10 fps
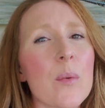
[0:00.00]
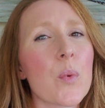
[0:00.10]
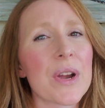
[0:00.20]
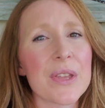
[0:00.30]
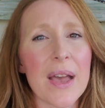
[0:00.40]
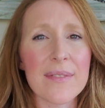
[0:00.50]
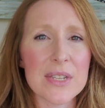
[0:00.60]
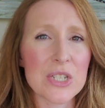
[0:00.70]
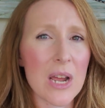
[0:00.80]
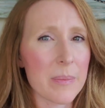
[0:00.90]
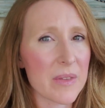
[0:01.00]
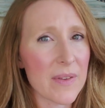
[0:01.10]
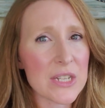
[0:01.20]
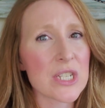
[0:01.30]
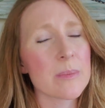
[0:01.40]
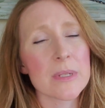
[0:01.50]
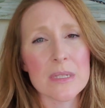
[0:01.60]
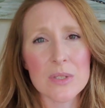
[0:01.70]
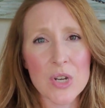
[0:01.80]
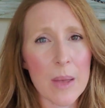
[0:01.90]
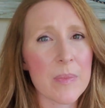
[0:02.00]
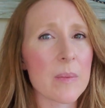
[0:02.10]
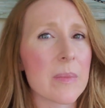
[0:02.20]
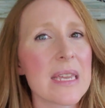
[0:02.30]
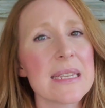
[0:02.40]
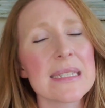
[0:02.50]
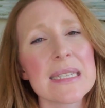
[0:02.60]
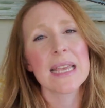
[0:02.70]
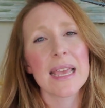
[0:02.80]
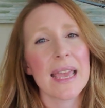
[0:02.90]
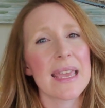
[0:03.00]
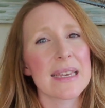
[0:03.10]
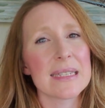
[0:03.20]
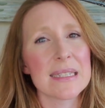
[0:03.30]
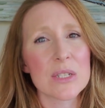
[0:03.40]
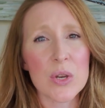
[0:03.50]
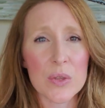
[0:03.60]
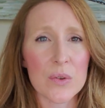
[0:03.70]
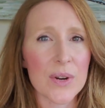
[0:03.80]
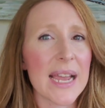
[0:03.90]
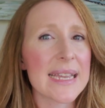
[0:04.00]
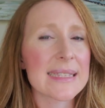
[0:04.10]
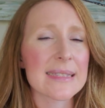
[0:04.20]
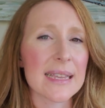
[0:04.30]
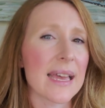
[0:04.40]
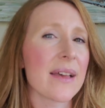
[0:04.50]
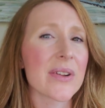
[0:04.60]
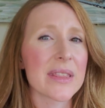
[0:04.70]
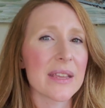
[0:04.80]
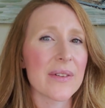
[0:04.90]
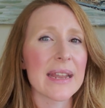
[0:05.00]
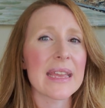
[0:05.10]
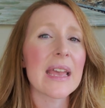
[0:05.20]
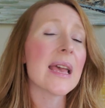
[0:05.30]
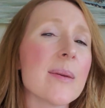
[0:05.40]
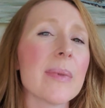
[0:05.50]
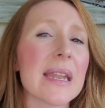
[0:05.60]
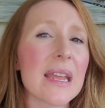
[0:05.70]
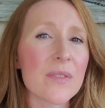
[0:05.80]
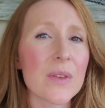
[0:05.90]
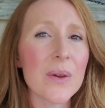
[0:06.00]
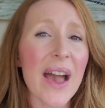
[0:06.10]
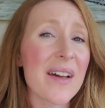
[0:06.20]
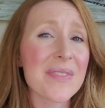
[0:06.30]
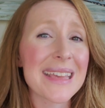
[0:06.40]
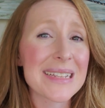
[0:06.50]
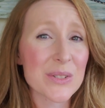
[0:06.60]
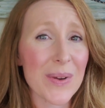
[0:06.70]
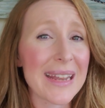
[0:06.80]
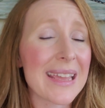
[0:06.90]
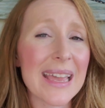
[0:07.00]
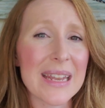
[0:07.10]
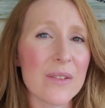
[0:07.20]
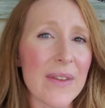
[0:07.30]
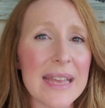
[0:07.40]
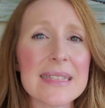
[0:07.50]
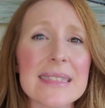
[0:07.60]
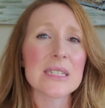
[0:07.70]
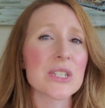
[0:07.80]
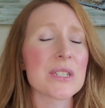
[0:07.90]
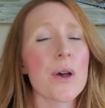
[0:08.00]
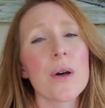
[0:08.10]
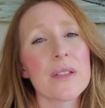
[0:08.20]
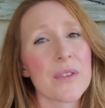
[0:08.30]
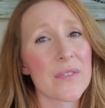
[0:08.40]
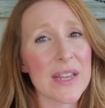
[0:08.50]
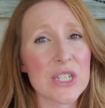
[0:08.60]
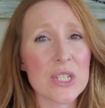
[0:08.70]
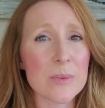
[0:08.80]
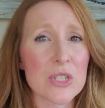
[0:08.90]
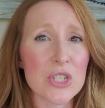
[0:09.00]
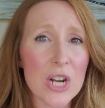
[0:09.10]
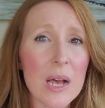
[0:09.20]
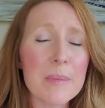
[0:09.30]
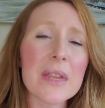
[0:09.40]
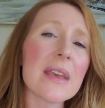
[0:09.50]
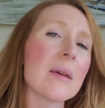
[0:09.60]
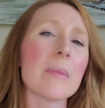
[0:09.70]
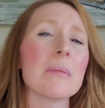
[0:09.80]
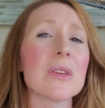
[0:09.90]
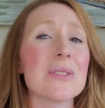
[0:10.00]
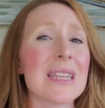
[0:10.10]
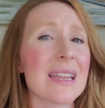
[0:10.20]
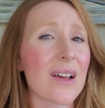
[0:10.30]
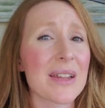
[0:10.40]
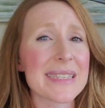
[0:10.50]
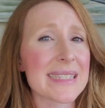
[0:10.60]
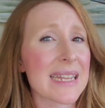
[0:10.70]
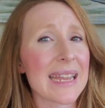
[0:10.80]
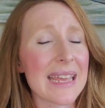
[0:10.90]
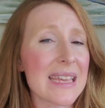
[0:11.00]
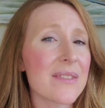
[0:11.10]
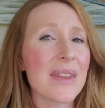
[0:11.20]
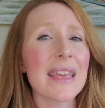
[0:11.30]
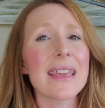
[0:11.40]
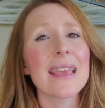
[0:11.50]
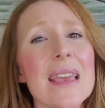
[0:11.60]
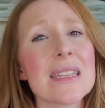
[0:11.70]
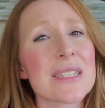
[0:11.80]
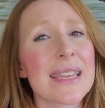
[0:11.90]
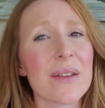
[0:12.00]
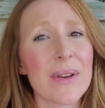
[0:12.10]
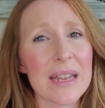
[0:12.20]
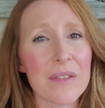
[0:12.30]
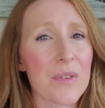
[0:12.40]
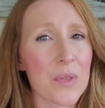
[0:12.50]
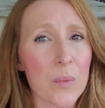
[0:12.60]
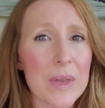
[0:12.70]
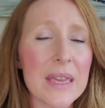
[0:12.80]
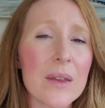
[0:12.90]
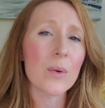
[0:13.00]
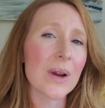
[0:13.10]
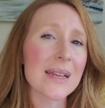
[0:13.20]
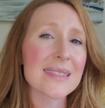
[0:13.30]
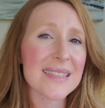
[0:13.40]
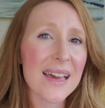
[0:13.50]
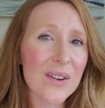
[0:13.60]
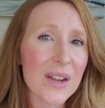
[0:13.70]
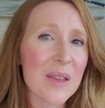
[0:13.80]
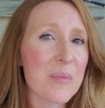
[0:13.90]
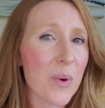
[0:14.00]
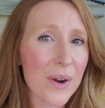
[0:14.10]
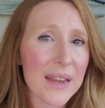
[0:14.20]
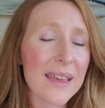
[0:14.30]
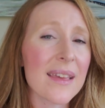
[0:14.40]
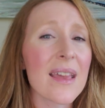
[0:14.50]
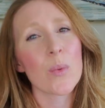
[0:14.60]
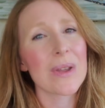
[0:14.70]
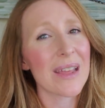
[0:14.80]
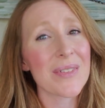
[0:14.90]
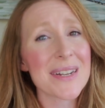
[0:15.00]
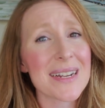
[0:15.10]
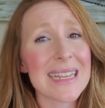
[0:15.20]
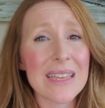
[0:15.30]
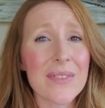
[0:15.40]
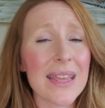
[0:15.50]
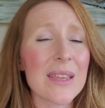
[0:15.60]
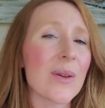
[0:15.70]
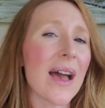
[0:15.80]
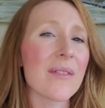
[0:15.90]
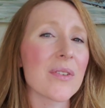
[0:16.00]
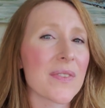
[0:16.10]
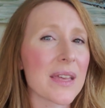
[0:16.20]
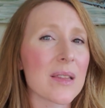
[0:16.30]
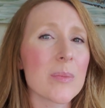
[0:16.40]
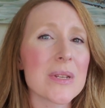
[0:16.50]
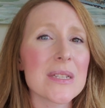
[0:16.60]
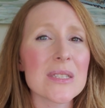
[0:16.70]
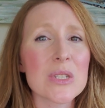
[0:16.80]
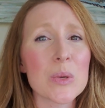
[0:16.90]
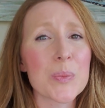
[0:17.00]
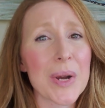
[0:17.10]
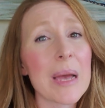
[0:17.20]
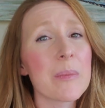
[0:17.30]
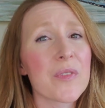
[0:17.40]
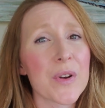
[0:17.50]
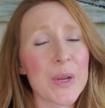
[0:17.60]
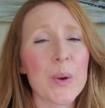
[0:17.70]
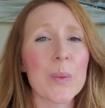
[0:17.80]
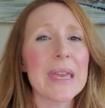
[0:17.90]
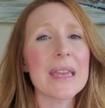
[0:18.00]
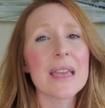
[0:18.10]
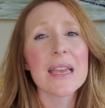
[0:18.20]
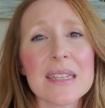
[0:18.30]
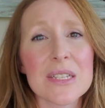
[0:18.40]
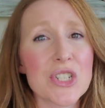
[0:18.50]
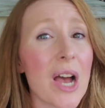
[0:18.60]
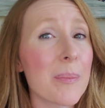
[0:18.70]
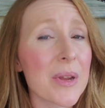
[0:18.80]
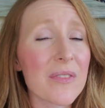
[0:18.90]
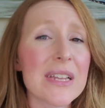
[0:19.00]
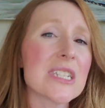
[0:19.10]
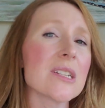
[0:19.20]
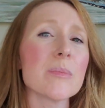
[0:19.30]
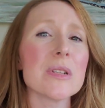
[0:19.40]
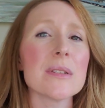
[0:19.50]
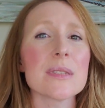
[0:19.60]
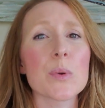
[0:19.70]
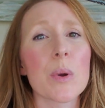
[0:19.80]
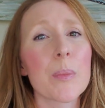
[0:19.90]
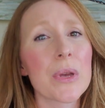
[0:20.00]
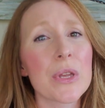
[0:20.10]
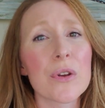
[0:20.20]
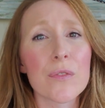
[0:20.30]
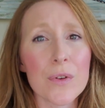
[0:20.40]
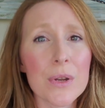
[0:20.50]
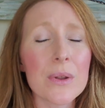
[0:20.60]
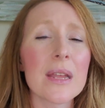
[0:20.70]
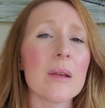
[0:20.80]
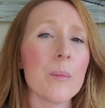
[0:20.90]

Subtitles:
where you have to chop the vegetables, chop the meat, and cook the rice and get everything ready. But if you have things ready in advance, such as all of your vegetables chopped, maybe you did it on a Sunday evening to get ready for the week, or a Saturday morning, whatever evening you have available to prep for your week, to chop your vegetables or put your fruit in a